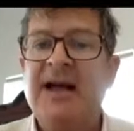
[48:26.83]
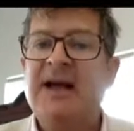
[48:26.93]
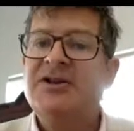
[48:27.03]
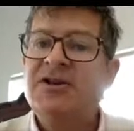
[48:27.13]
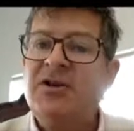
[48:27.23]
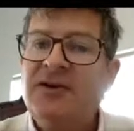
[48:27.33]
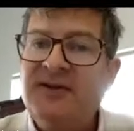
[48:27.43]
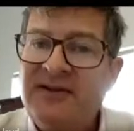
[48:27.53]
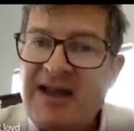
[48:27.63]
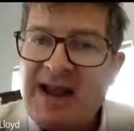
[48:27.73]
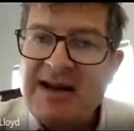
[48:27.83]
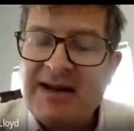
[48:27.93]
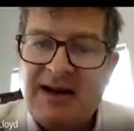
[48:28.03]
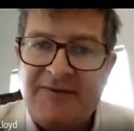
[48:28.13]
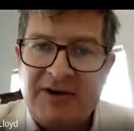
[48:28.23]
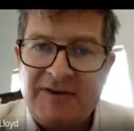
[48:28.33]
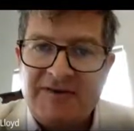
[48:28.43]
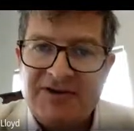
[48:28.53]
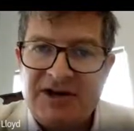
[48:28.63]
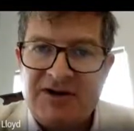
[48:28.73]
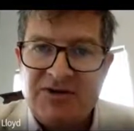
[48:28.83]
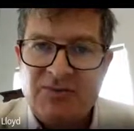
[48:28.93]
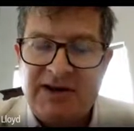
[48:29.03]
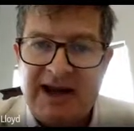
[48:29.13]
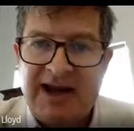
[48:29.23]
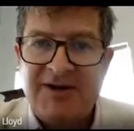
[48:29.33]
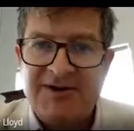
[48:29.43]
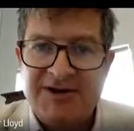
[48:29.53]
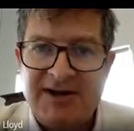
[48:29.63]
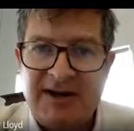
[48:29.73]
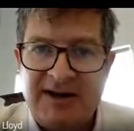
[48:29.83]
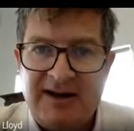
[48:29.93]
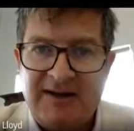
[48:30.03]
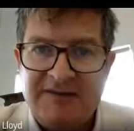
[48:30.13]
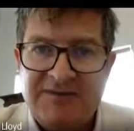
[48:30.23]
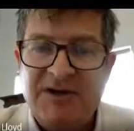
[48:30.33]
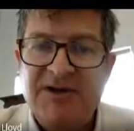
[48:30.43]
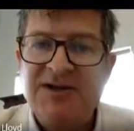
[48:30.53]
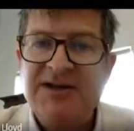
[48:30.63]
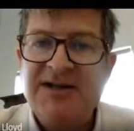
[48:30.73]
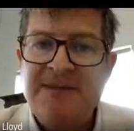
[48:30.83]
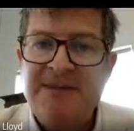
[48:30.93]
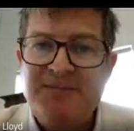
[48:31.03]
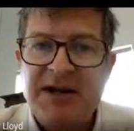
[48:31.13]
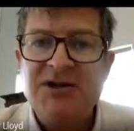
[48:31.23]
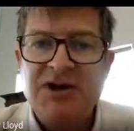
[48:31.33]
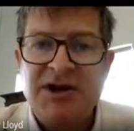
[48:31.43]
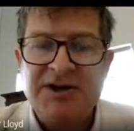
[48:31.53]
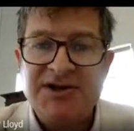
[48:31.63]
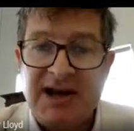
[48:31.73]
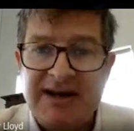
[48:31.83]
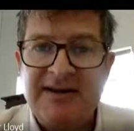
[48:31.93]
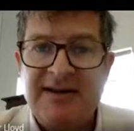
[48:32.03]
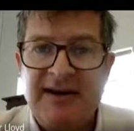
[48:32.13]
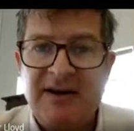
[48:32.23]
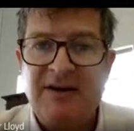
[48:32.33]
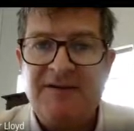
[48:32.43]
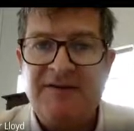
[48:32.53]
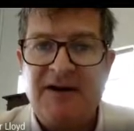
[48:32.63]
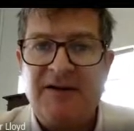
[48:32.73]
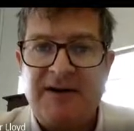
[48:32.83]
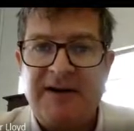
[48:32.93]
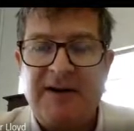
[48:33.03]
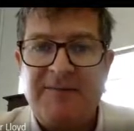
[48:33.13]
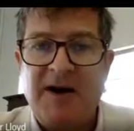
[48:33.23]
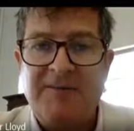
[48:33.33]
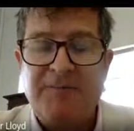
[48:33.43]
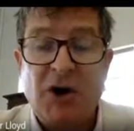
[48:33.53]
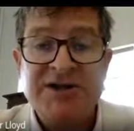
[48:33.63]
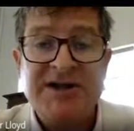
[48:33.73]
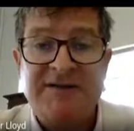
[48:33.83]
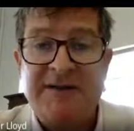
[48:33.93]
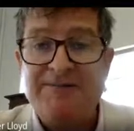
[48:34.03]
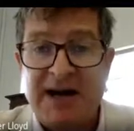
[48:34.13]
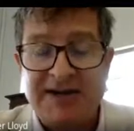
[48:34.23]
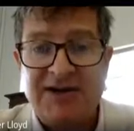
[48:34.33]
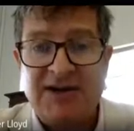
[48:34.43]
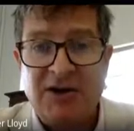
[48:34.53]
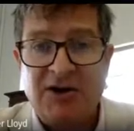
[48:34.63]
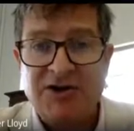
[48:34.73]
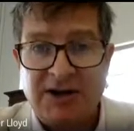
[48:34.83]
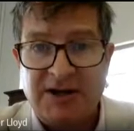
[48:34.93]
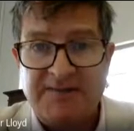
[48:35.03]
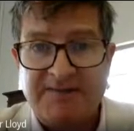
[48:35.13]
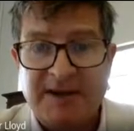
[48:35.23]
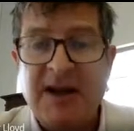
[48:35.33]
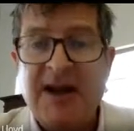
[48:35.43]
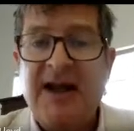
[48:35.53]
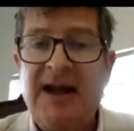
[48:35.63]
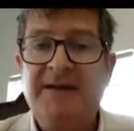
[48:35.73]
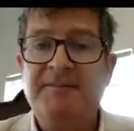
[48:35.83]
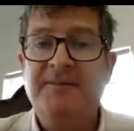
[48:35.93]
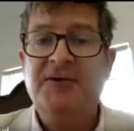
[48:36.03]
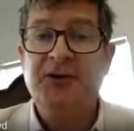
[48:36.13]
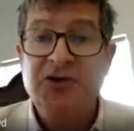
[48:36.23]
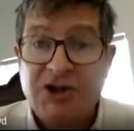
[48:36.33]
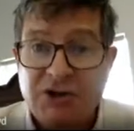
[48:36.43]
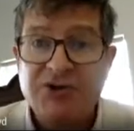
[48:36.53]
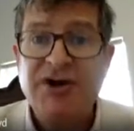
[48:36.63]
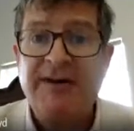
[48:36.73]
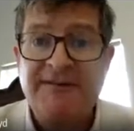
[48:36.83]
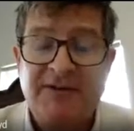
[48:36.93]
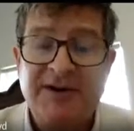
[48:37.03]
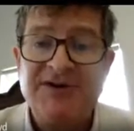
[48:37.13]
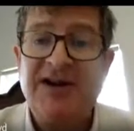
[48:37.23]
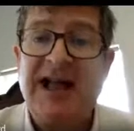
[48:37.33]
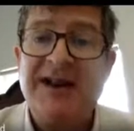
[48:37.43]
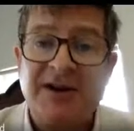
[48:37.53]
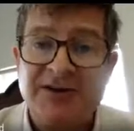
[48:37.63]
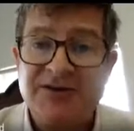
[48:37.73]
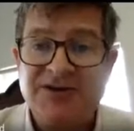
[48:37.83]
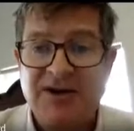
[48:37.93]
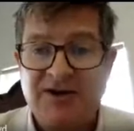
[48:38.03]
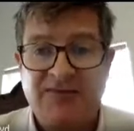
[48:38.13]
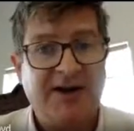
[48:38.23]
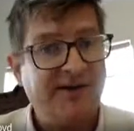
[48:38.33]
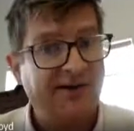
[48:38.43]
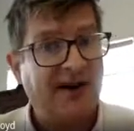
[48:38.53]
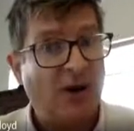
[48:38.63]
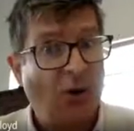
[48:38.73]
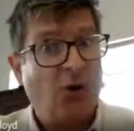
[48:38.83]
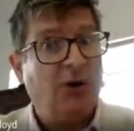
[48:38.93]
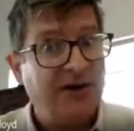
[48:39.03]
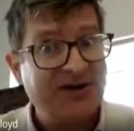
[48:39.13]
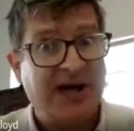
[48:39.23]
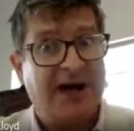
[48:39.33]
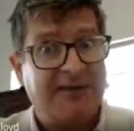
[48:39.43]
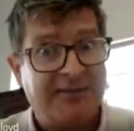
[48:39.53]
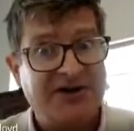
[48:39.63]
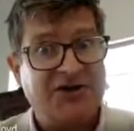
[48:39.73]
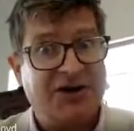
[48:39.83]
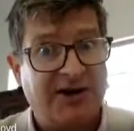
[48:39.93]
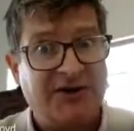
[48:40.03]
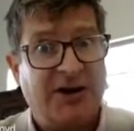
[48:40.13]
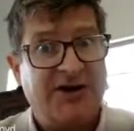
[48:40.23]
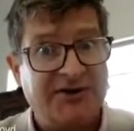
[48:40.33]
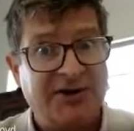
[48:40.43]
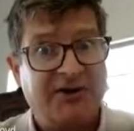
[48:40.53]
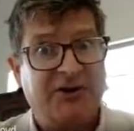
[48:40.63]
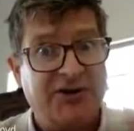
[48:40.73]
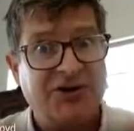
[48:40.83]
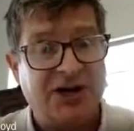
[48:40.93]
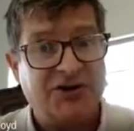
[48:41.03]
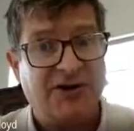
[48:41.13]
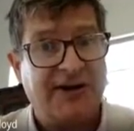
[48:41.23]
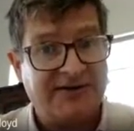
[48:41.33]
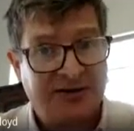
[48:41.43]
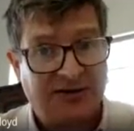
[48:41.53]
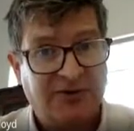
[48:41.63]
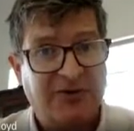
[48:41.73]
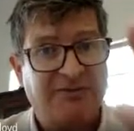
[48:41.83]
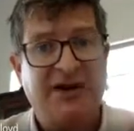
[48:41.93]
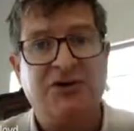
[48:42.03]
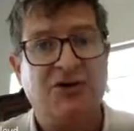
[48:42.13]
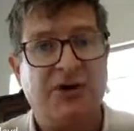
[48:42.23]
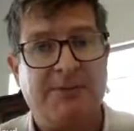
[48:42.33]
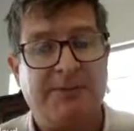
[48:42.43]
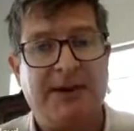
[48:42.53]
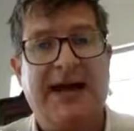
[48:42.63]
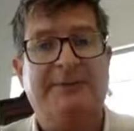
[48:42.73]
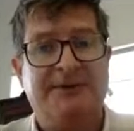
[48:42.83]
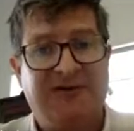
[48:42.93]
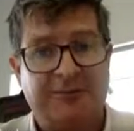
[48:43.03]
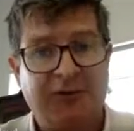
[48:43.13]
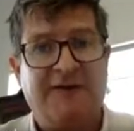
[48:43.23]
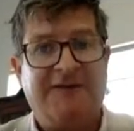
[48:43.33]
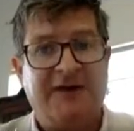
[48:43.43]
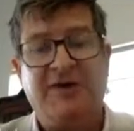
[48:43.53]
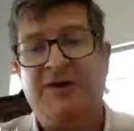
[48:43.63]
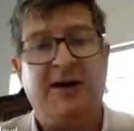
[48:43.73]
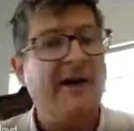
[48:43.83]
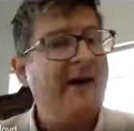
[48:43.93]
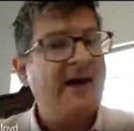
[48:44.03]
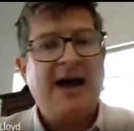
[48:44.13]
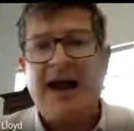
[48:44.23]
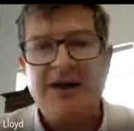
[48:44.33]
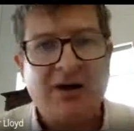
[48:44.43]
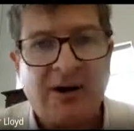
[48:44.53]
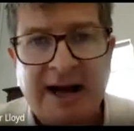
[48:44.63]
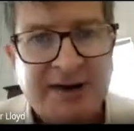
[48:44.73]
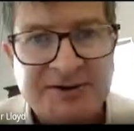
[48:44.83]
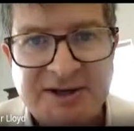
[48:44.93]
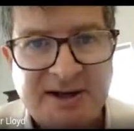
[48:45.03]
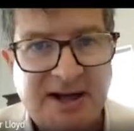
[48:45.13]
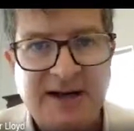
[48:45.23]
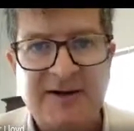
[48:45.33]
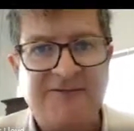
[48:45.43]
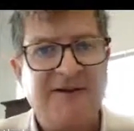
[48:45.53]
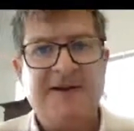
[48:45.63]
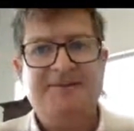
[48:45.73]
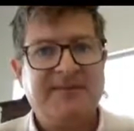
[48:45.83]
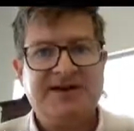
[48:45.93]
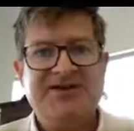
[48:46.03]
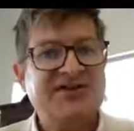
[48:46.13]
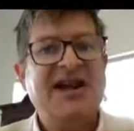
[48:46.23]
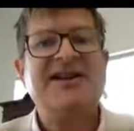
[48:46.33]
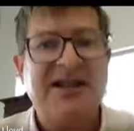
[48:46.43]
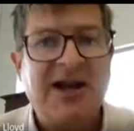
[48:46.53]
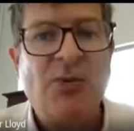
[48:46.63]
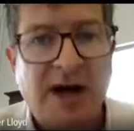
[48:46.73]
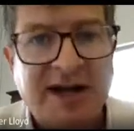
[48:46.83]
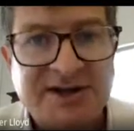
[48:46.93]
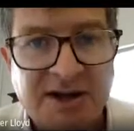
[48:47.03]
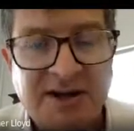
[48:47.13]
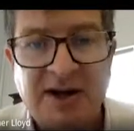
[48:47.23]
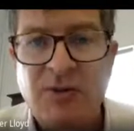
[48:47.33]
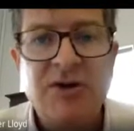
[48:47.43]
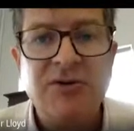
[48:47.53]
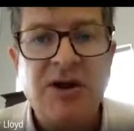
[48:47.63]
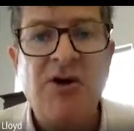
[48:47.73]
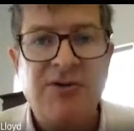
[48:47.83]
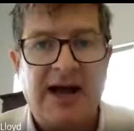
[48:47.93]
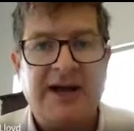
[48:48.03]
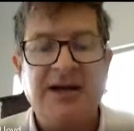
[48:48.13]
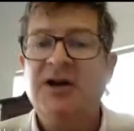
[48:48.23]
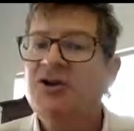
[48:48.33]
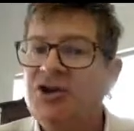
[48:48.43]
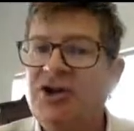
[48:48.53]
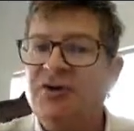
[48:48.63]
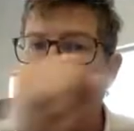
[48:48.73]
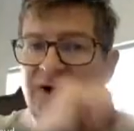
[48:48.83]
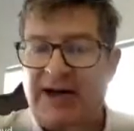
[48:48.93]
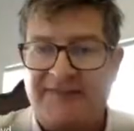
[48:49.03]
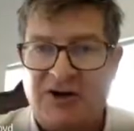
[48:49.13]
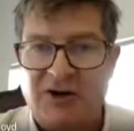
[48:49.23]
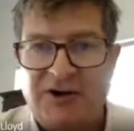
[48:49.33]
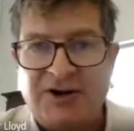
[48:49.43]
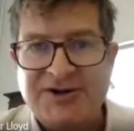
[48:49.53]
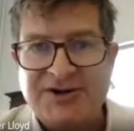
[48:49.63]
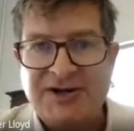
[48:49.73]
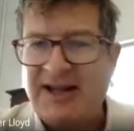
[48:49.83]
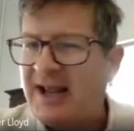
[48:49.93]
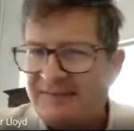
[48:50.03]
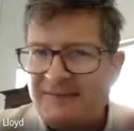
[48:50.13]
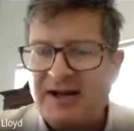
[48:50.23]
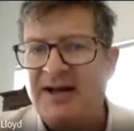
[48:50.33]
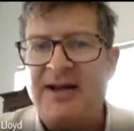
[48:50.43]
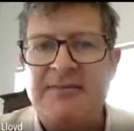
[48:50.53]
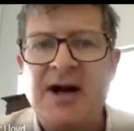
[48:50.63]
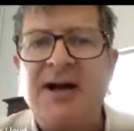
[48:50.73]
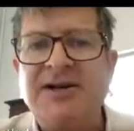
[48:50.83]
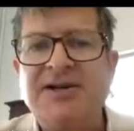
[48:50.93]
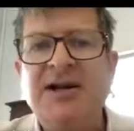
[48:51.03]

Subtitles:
so that they can have a conversation with the adults in their lives, because there's a bigger chance, I think, of a positive impact in the long term through children influencing adults, rather than all the time the message going to adults saying, you've got to change your lifestyle, you've got to make sure you put planet before profit, you've got to, adults are kind of set in their ways, aren't they? We all know that. Children have the curiosity, they haven't made up their minds,